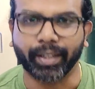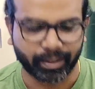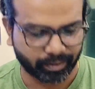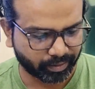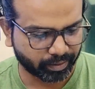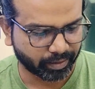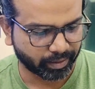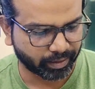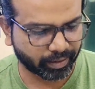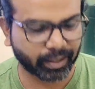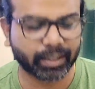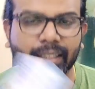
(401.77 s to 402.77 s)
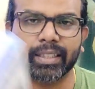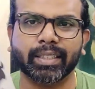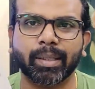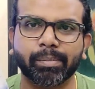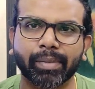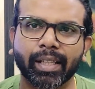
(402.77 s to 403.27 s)
thing. This is
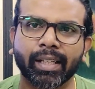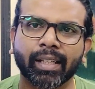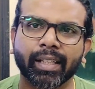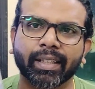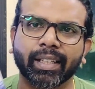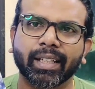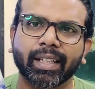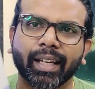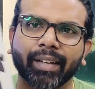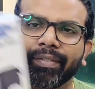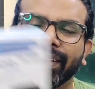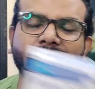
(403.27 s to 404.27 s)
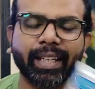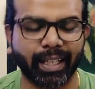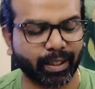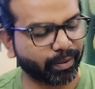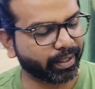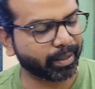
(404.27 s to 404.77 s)
something I think every
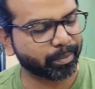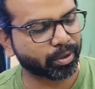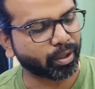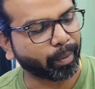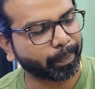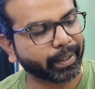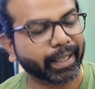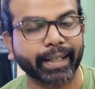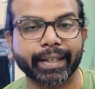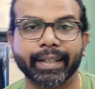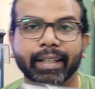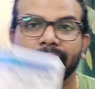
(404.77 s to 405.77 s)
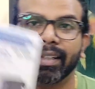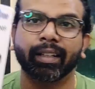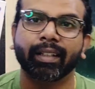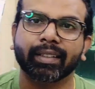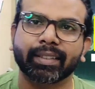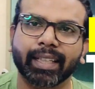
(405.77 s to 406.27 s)
aquarium shop guy
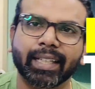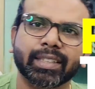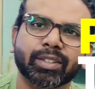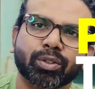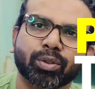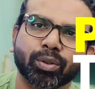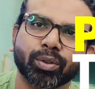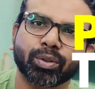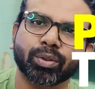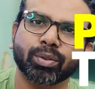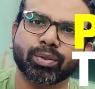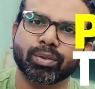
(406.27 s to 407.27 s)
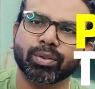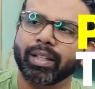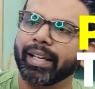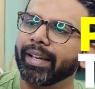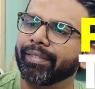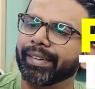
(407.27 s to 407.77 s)
sells to
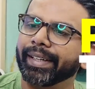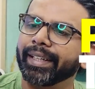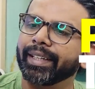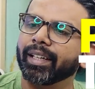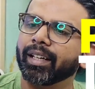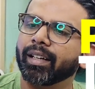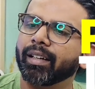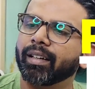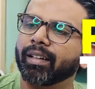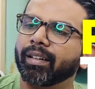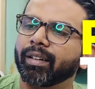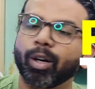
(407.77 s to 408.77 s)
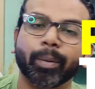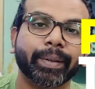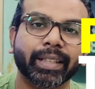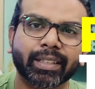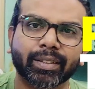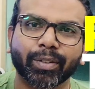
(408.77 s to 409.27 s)
every
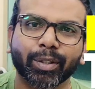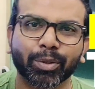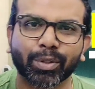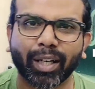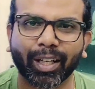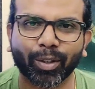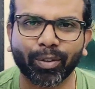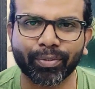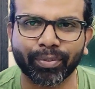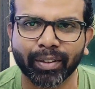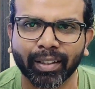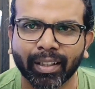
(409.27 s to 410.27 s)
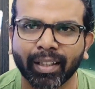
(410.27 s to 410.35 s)
hobbyist when you start off.